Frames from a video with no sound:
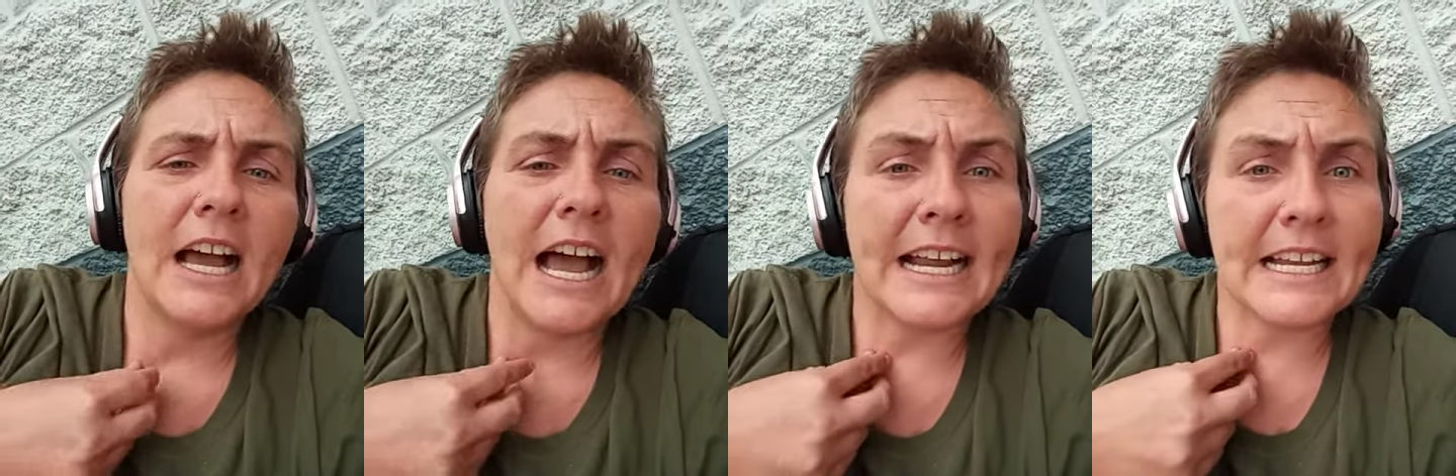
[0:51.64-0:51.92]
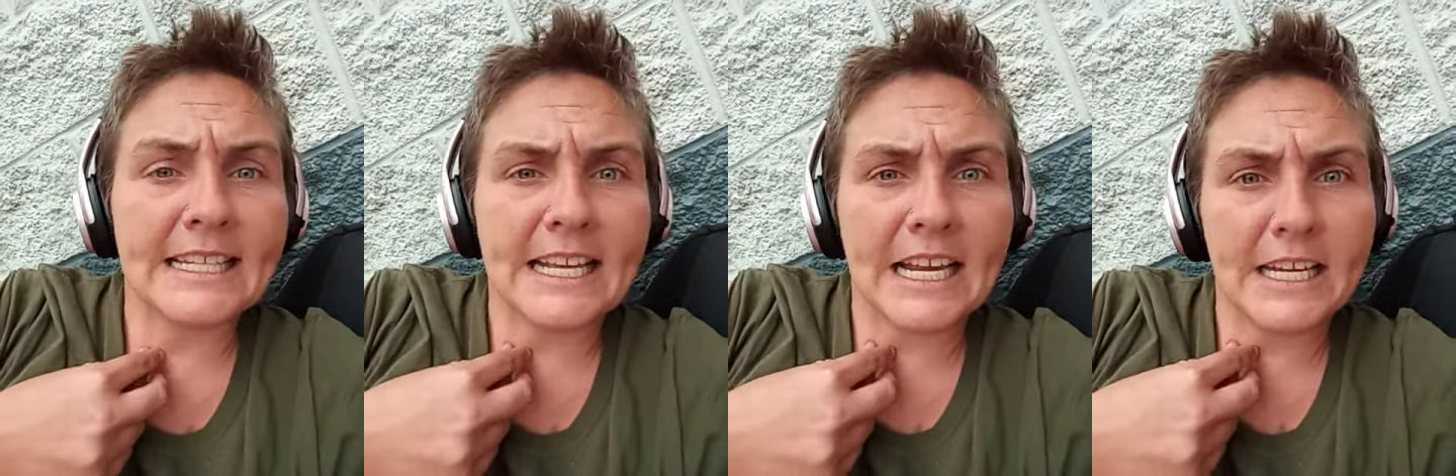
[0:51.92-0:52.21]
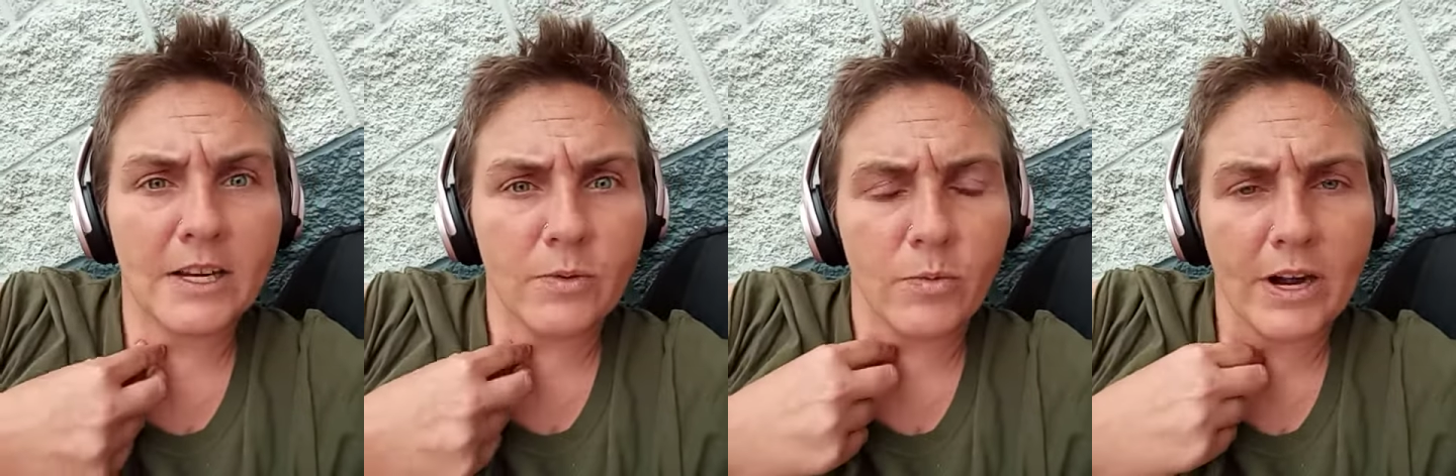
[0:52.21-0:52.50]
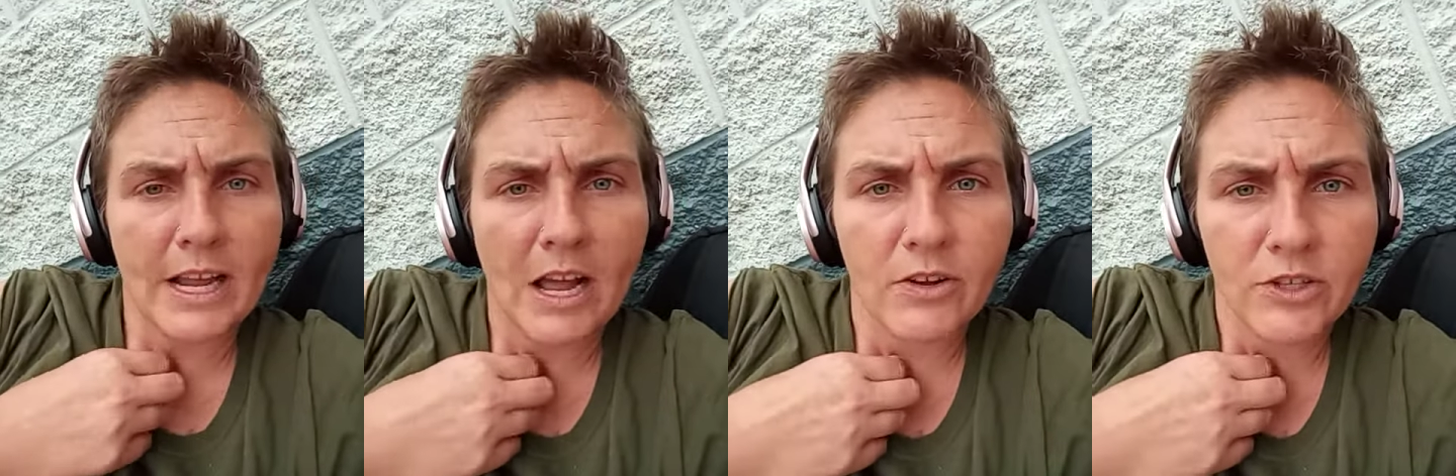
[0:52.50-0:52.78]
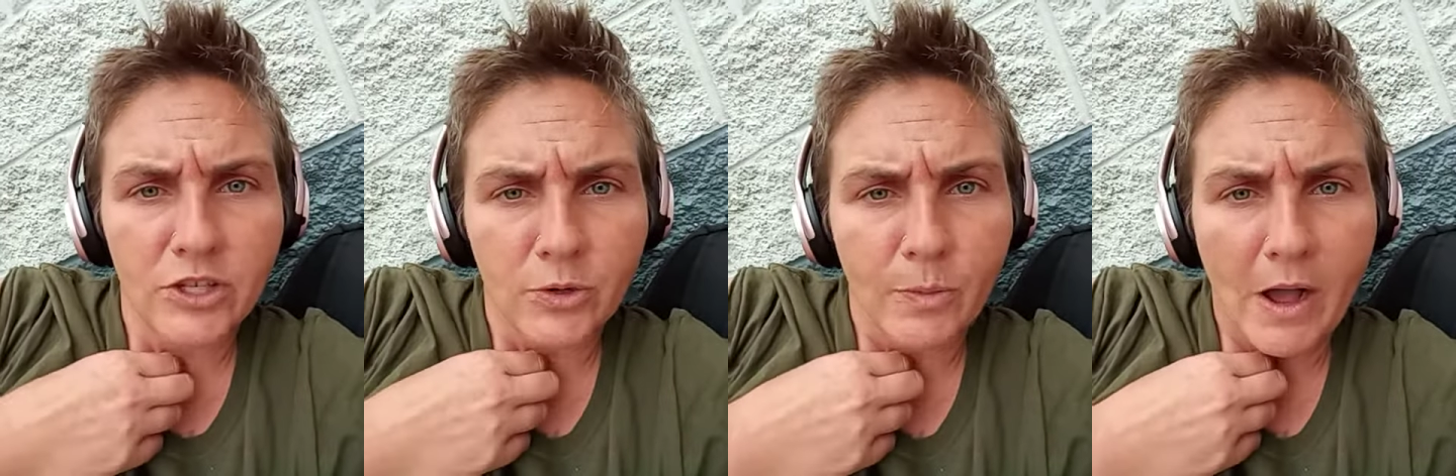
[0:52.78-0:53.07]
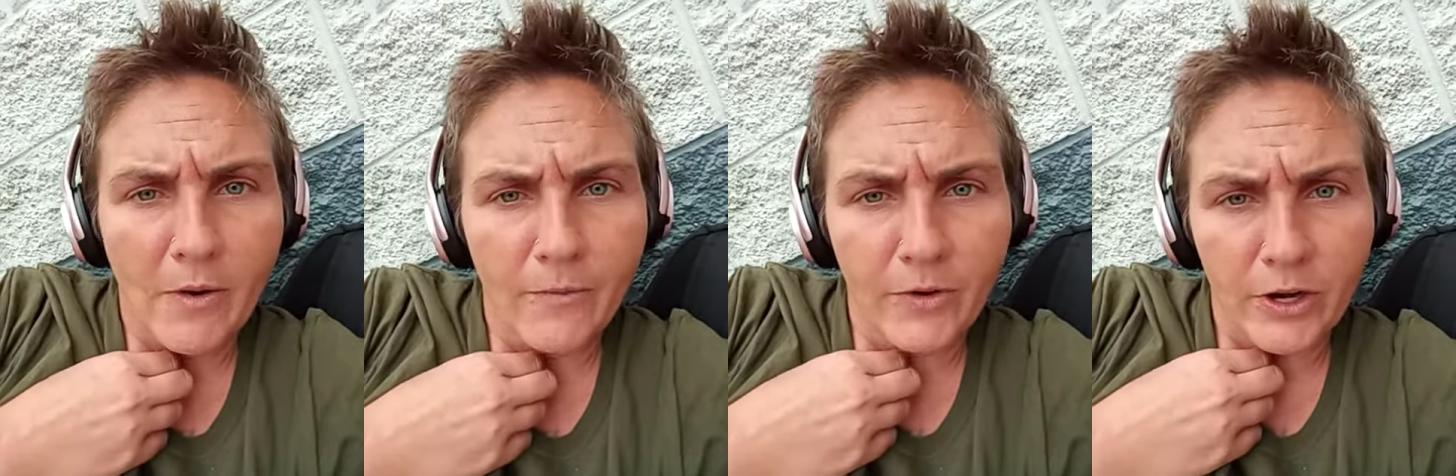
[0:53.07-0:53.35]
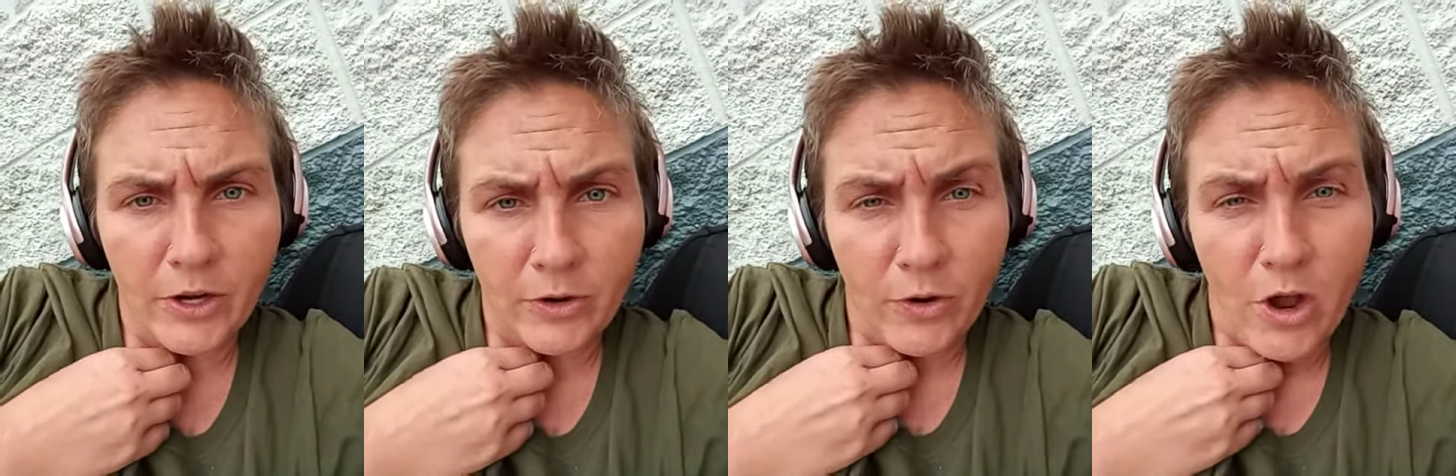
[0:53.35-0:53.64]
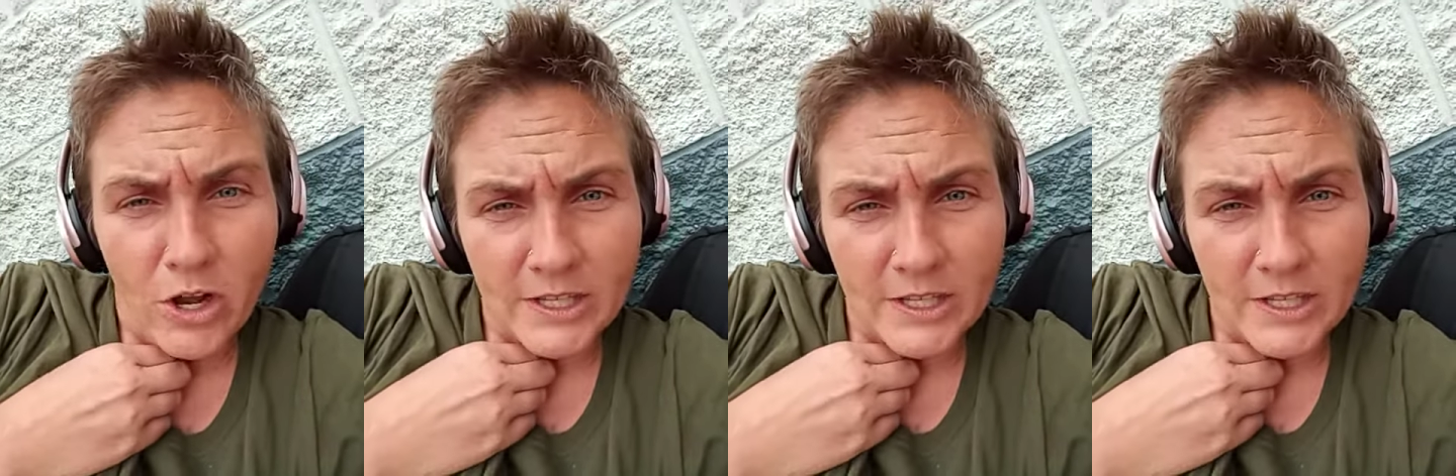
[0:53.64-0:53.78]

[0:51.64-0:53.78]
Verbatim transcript: I guess that didn't work out too well for you,